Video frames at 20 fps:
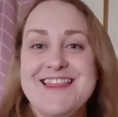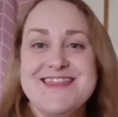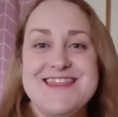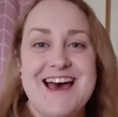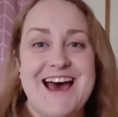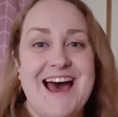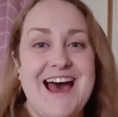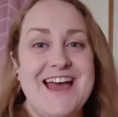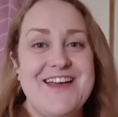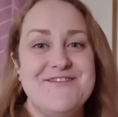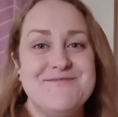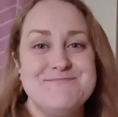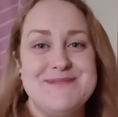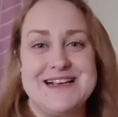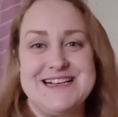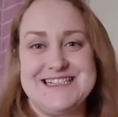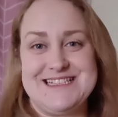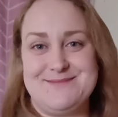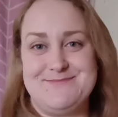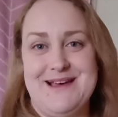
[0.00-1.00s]
that I'm
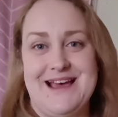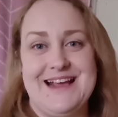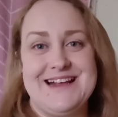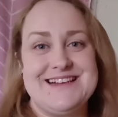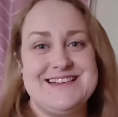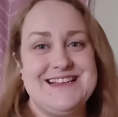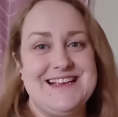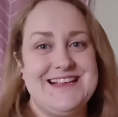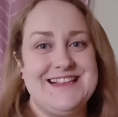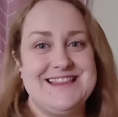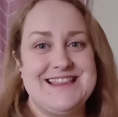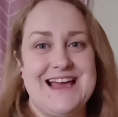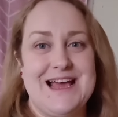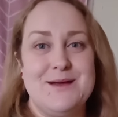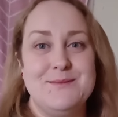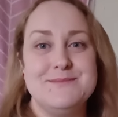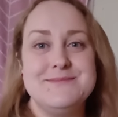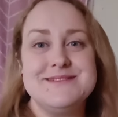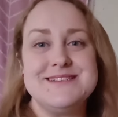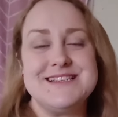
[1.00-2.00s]
expecting
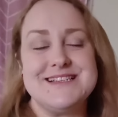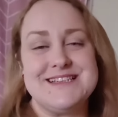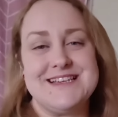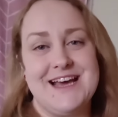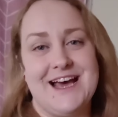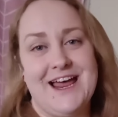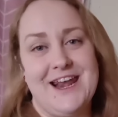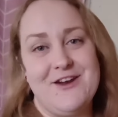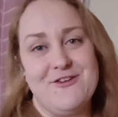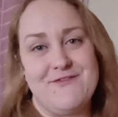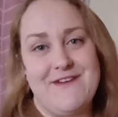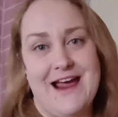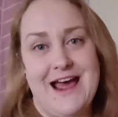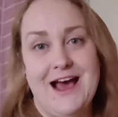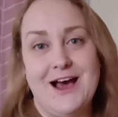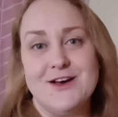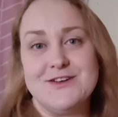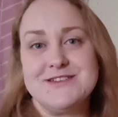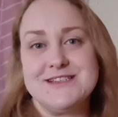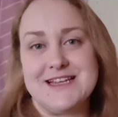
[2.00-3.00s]
them to turn
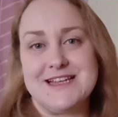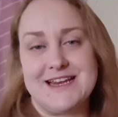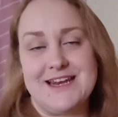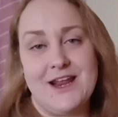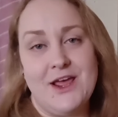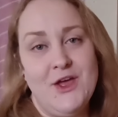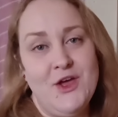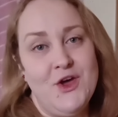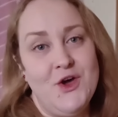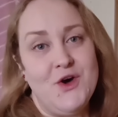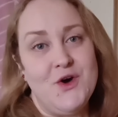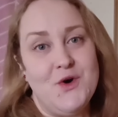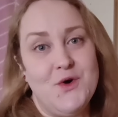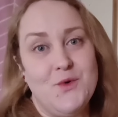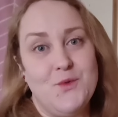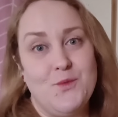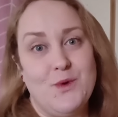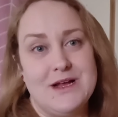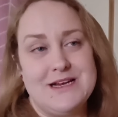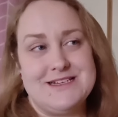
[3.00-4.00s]
around and
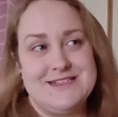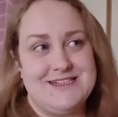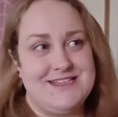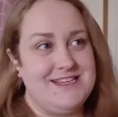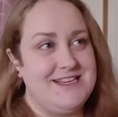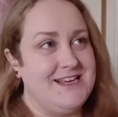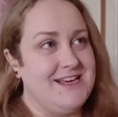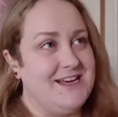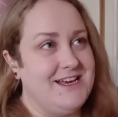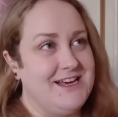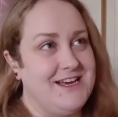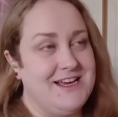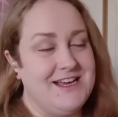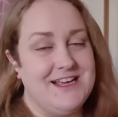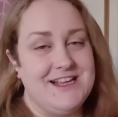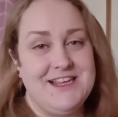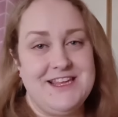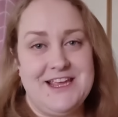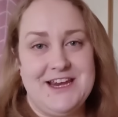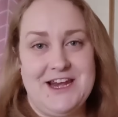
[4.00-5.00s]
want to,
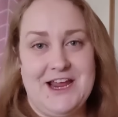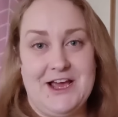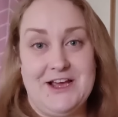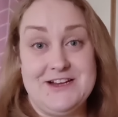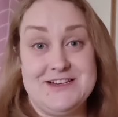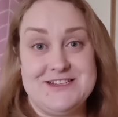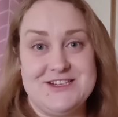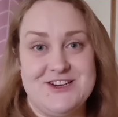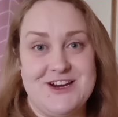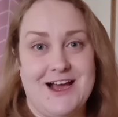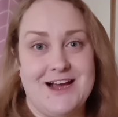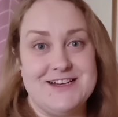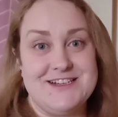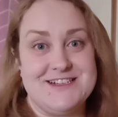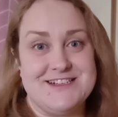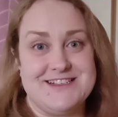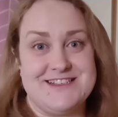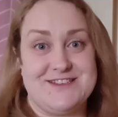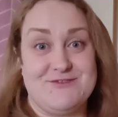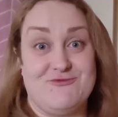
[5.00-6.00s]
you know, charge
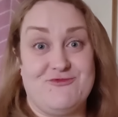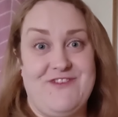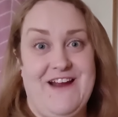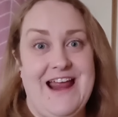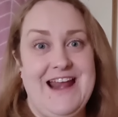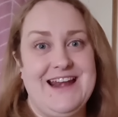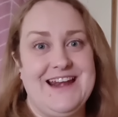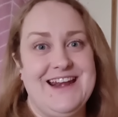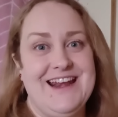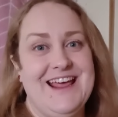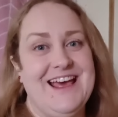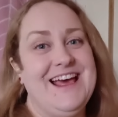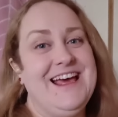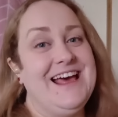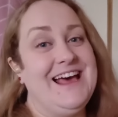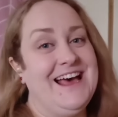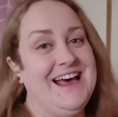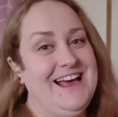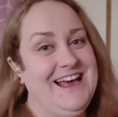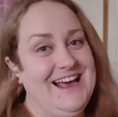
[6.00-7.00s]
us rent
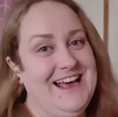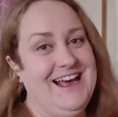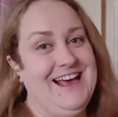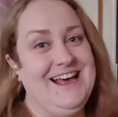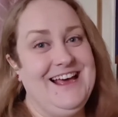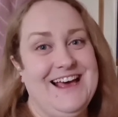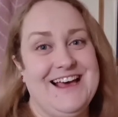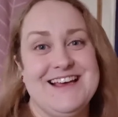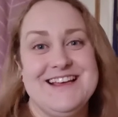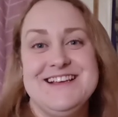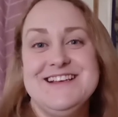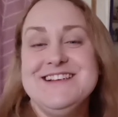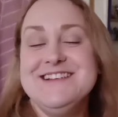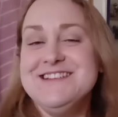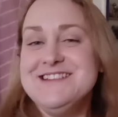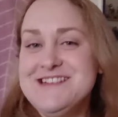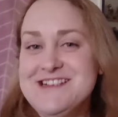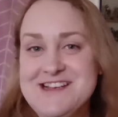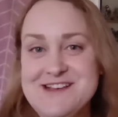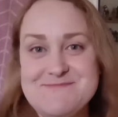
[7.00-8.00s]

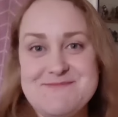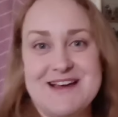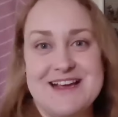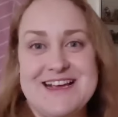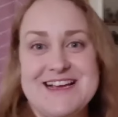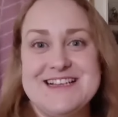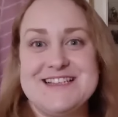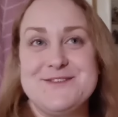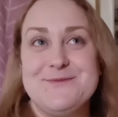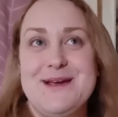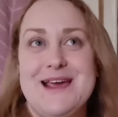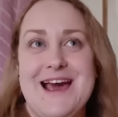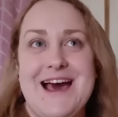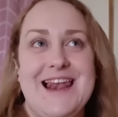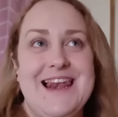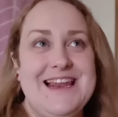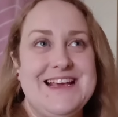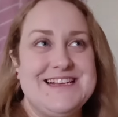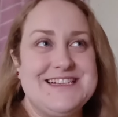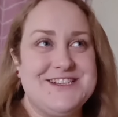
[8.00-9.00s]
because we
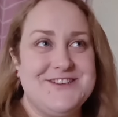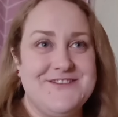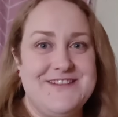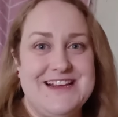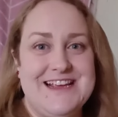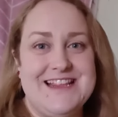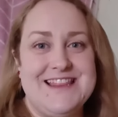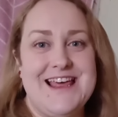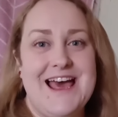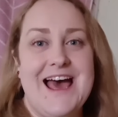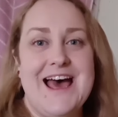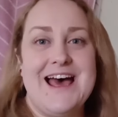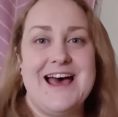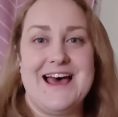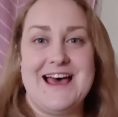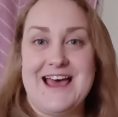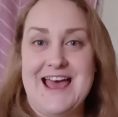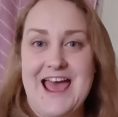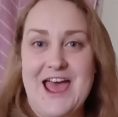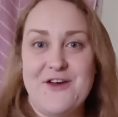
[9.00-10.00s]
are literally
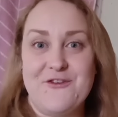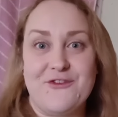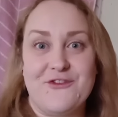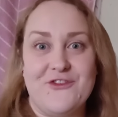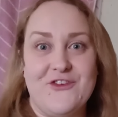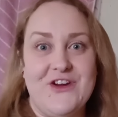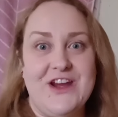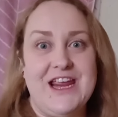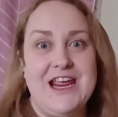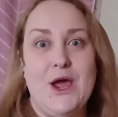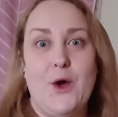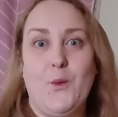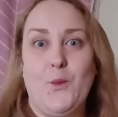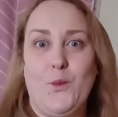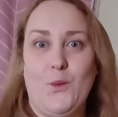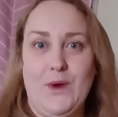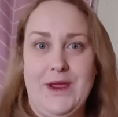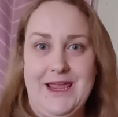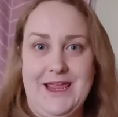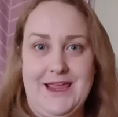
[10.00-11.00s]
there every
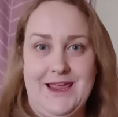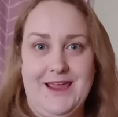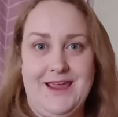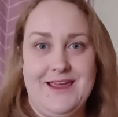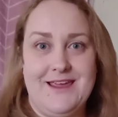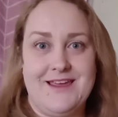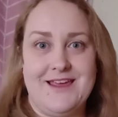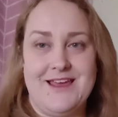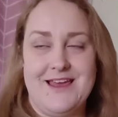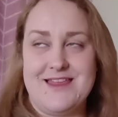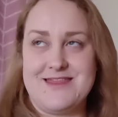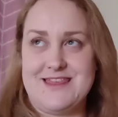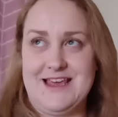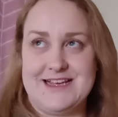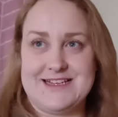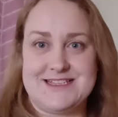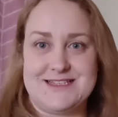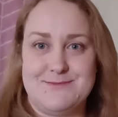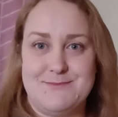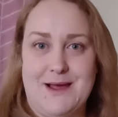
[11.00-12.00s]
week
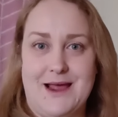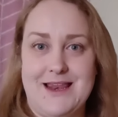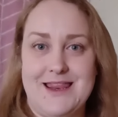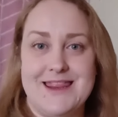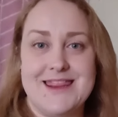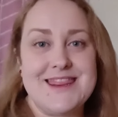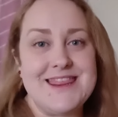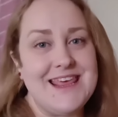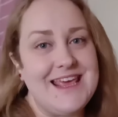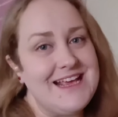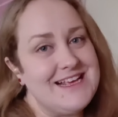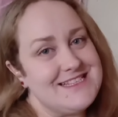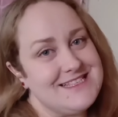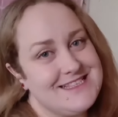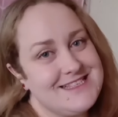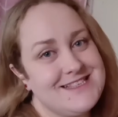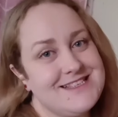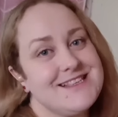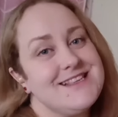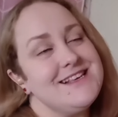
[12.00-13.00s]
this month.
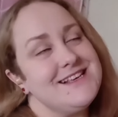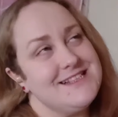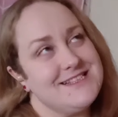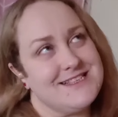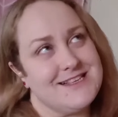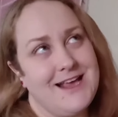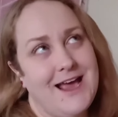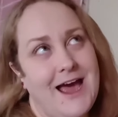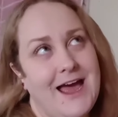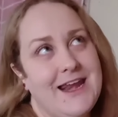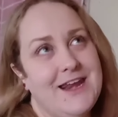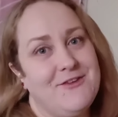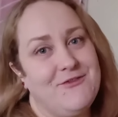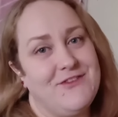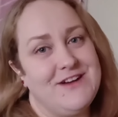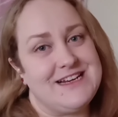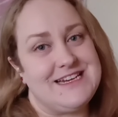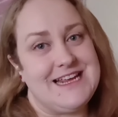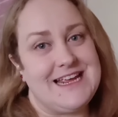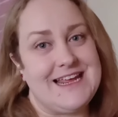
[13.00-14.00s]
It's kind of
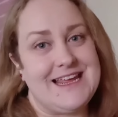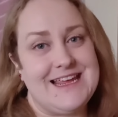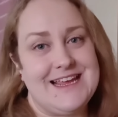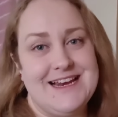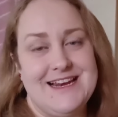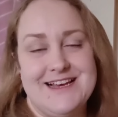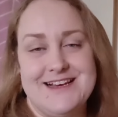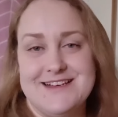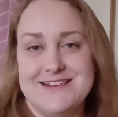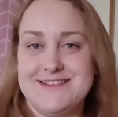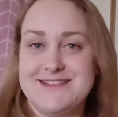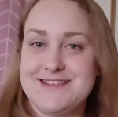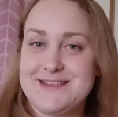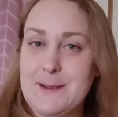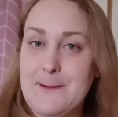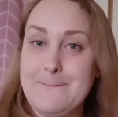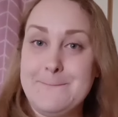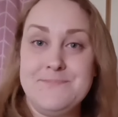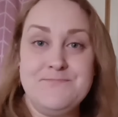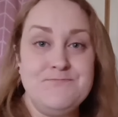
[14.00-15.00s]

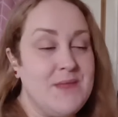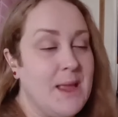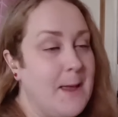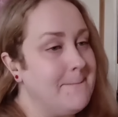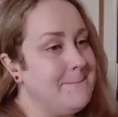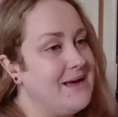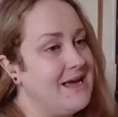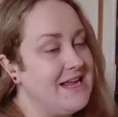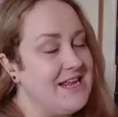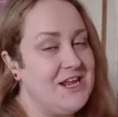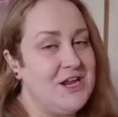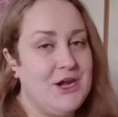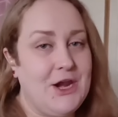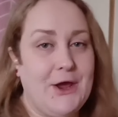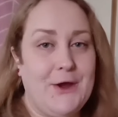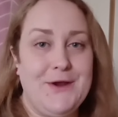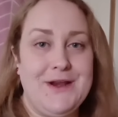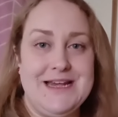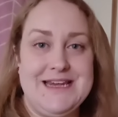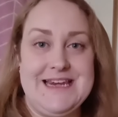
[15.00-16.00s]
ridiculous, but you
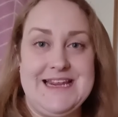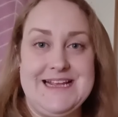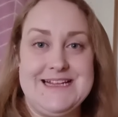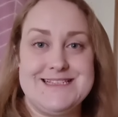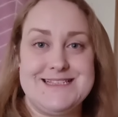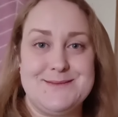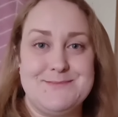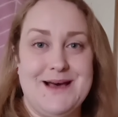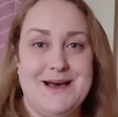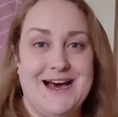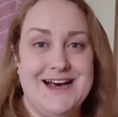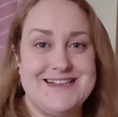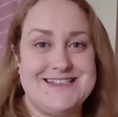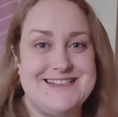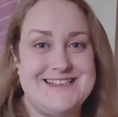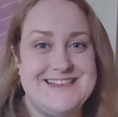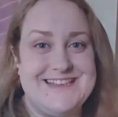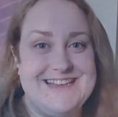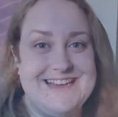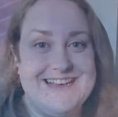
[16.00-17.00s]
know, needs
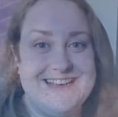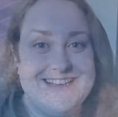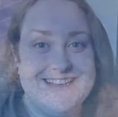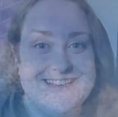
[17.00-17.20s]
must.